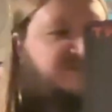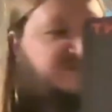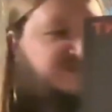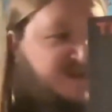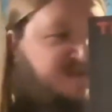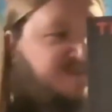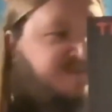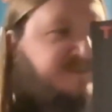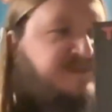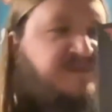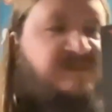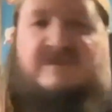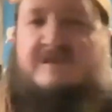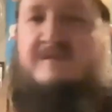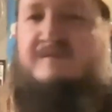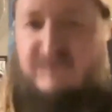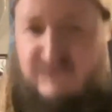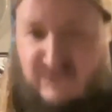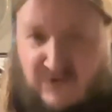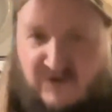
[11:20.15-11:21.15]
definitely
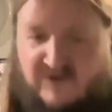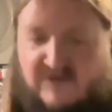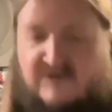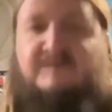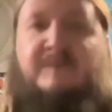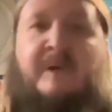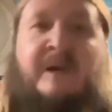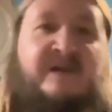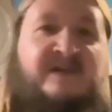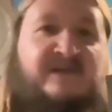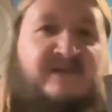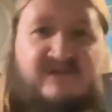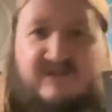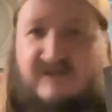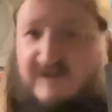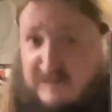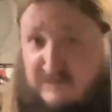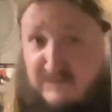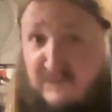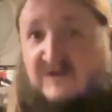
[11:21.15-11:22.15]
in my opinion
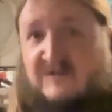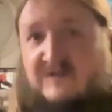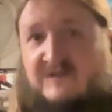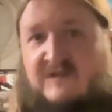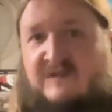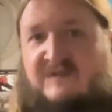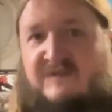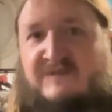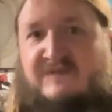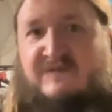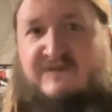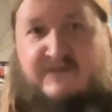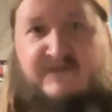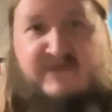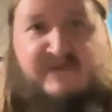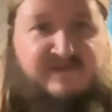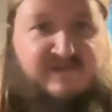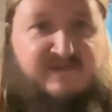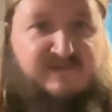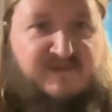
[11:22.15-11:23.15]
it might differ from
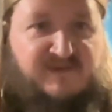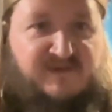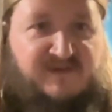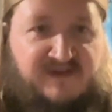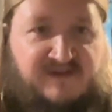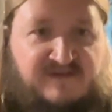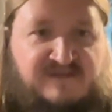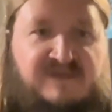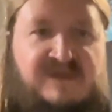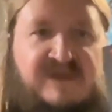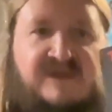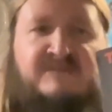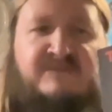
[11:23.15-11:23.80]
everybody else